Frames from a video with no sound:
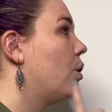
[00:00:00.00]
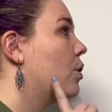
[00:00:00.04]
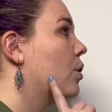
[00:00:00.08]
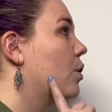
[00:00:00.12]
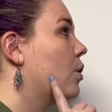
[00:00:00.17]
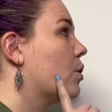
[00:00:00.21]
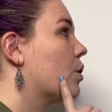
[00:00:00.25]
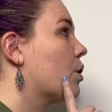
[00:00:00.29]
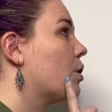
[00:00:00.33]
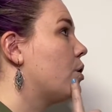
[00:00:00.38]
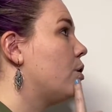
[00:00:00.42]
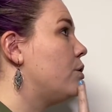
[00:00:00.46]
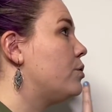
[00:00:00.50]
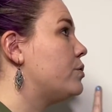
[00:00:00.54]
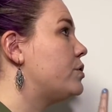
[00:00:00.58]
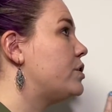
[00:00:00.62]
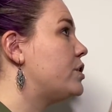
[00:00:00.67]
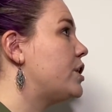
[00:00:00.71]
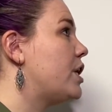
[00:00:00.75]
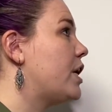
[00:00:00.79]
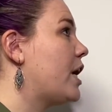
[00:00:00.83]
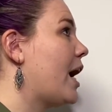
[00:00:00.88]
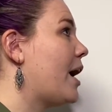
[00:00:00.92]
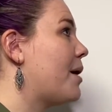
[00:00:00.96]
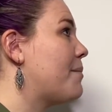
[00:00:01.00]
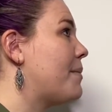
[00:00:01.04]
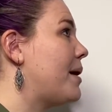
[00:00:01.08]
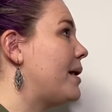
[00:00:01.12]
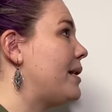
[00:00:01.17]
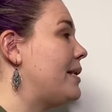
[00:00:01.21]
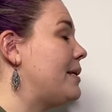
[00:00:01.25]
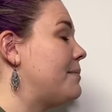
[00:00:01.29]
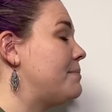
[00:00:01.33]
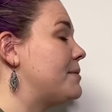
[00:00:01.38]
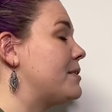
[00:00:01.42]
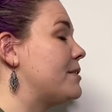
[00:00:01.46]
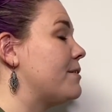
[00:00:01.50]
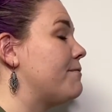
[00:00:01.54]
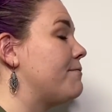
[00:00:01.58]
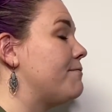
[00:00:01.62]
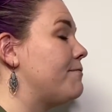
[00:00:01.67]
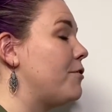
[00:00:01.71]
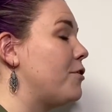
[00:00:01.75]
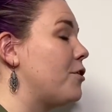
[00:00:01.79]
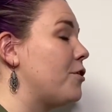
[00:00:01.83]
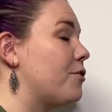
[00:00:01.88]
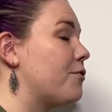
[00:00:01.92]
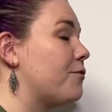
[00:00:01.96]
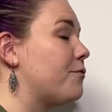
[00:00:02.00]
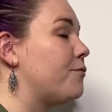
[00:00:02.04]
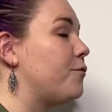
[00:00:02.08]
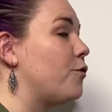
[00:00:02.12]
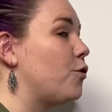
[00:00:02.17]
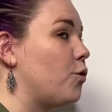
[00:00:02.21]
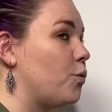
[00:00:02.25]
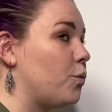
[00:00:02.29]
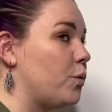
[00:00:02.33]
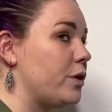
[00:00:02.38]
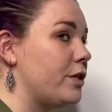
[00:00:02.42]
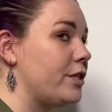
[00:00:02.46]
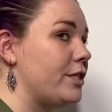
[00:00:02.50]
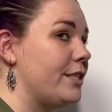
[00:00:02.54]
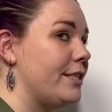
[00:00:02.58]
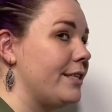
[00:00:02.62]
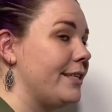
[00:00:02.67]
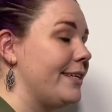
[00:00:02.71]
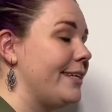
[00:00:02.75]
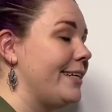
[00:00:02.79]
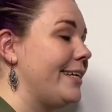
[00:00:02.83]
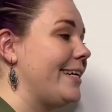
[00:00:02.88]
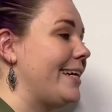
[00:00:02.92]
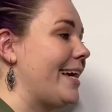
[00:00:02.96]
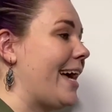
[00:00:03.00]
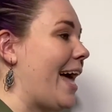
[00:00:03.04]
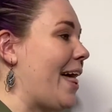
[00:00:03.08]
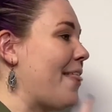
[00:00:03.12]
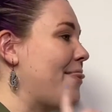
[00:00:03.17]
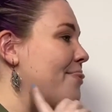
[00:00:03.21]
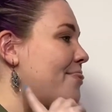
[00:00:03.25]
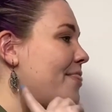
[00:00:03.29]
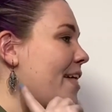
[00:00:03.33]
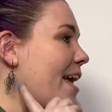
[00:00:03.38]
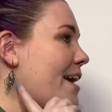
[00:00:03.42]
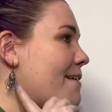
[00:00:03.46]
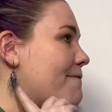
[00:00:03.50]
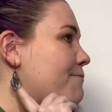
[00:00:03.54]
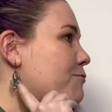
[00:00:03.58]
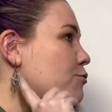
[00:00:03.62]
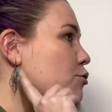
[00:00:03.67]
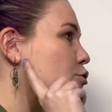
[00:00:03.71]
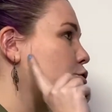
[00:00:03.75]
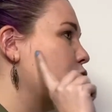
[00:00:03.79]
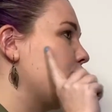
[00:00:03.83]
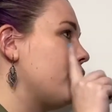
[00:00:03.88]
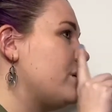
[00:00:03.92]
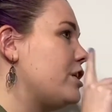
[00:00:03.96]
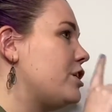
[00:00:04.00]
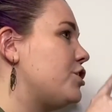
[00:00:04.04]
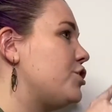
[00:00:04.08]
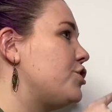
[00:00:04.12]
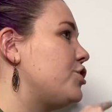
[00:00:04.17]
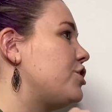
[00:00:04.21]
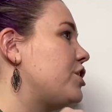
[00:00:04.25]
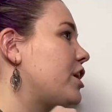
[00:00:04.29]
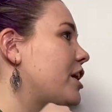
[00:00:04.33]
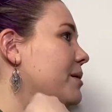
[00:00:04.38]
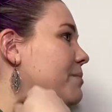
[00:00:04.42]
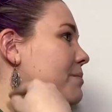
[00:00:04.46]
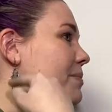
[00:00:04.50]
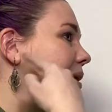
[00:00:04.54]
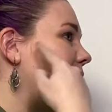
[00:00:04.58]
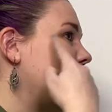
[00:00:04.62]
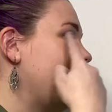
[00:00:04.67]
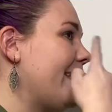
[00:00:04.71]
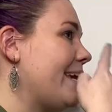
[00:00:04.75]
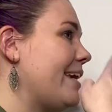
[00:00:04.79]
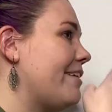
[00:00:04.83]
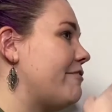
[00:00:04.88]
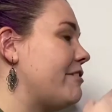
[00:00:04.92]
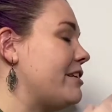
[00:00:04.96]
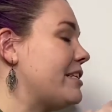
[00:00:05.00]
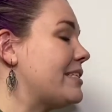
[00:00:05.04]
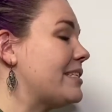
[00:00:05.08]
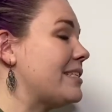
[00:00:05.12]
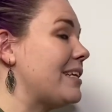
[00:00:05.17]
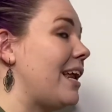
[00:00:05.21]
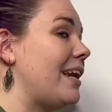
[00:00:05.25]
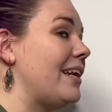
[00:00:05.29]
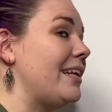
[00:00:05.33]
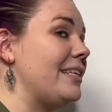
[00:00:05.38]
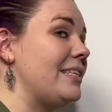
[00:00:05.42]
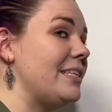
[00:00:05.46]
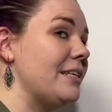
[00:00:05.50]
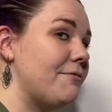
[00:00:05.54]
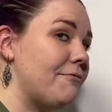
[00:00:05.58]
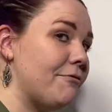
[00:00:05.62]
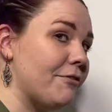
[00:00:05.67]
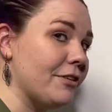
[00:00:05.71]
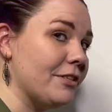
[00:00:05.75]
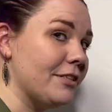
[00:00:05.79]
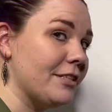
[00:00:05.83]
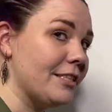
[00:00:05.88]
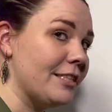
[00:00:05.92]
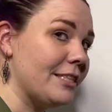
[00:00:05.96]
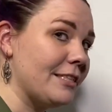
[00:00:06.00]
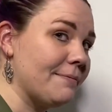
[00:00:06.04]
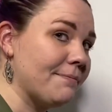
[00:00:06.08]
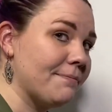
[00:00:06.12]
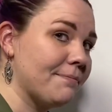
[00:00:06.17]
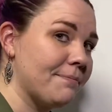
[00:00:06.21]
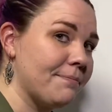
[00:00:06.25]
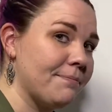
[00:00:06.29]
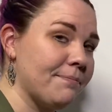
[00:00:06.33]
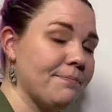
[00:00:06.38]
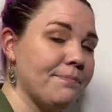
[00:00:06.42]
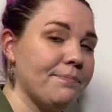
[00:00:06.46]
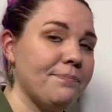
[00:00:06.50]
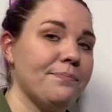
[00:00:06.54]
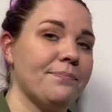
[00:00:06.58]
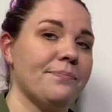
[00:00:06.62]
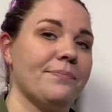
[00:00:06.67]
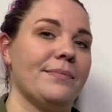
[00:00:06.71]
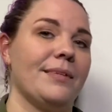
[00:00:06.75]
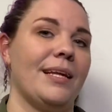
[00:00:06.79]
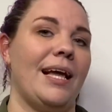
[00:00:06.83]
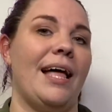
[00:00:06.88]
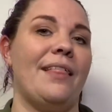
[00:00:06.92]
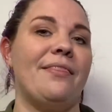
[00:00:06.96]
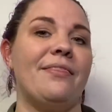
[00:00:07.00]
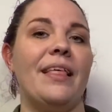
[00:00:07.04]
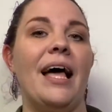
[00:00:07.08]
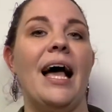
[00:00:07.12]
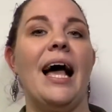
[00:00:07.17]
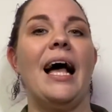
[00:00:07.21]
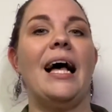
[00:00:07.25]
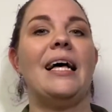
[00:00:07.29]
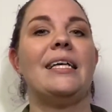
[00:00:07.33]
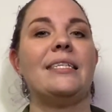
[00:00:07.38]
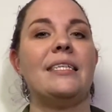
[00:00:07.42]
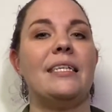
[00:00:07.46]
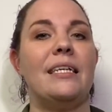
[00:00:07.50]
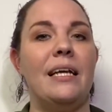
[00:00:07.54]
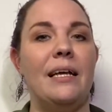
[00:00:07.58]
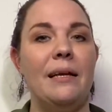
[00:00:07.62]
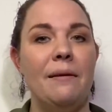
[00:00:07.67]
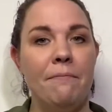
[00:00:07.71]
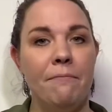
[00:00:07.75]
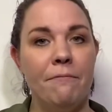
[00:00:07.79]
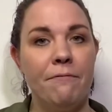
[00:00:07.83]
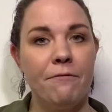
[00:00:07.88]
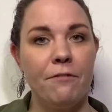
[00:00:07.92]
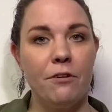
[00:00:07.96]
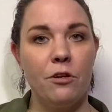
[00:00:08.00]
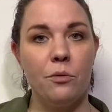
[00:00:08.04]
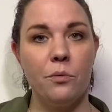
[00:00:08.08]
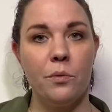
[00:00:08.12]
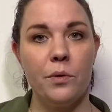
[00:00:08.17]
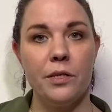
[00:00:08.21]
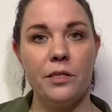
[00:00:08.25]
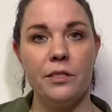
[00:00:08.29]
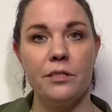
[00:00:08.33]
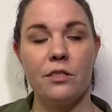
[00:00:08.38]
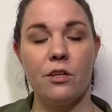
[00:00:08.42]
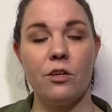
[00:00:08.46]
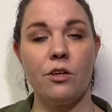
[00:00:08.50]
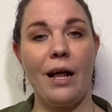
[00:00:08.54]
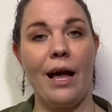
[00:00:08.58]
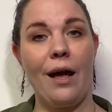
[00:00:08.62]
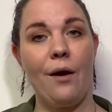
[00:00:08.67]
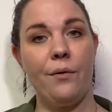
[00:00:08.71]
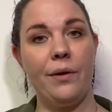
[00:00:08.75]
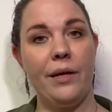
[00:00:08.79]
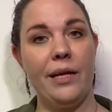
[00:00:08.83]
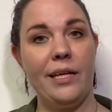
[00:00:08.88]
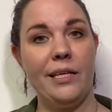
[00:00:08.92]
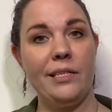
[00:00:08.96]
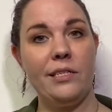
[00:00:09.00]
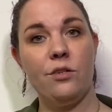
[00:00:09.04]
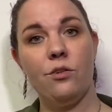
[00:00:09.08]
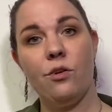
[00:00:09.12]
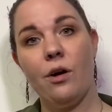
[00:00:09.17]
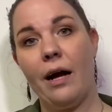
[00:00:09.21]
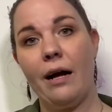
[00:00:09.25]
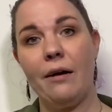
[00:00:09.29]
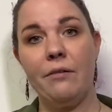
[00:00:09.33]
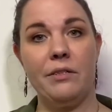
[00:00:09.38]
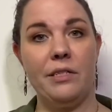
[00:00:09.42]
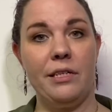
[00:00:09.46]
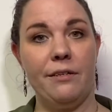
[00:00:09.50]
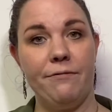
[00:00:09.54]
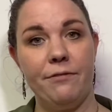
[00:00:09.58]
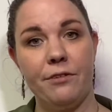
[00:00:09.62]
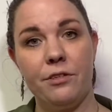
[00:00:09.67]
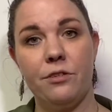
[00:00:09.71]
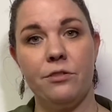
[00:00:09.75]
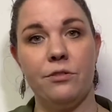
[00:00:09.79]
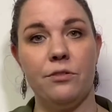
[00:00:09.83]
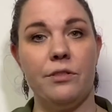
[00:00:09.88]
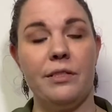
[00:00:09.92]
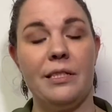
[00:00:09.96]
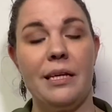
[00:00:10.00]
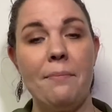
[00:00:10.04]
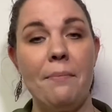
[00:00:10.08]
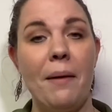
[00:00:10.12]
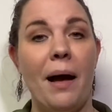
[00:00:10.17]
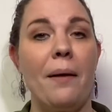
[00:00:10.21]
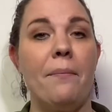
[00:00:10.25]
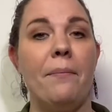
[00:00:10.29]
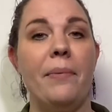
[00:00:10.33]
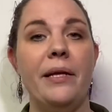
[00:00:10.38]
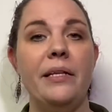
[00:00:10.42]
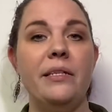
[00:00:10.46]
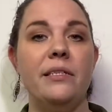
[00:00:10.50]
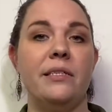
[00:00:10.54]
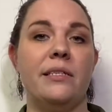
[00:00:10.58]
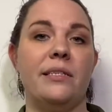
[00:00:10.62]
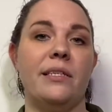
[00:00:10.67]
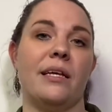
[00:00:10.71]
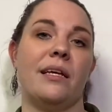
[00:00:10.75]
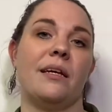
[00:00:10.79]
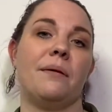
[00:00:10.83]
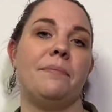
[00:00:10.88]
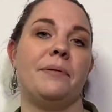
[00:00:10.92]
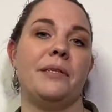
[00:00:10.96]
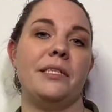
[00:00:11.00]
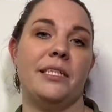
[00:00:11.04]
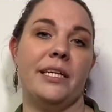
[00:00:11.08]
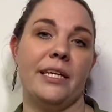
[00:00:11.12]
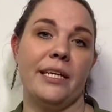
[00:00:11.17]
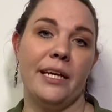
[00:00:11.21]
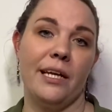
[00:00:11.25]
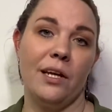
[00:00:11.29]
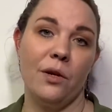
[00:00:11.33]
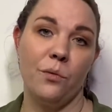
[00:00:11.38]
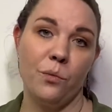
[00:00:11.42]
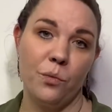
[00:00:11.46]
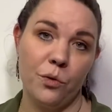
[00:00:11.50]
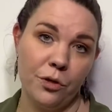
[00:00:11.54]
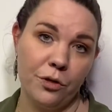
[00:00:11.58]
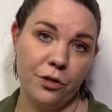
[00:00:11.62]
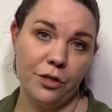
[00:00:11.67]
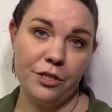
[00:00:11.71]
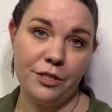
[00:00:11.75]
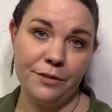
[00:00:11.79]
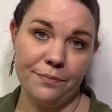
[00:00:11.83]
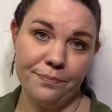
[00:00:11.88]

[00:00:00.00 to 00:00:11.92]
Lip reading: can you see how my lips are further forward? And therefore, this shape here is slightly different. And that has an influence on how easy or how difficult it might be to sing a particular word.